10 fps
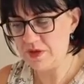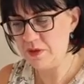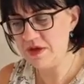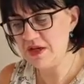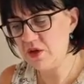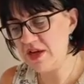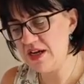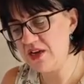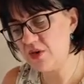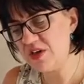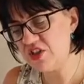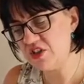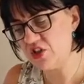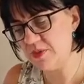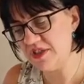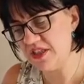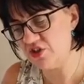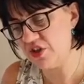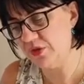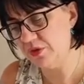So anybody, any other questions or comments
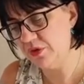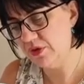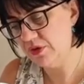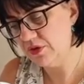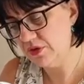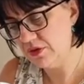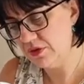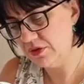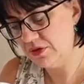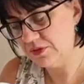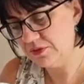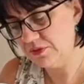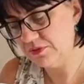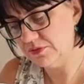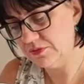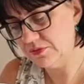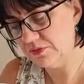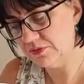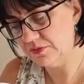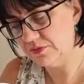there, Drake?
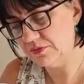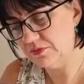Um,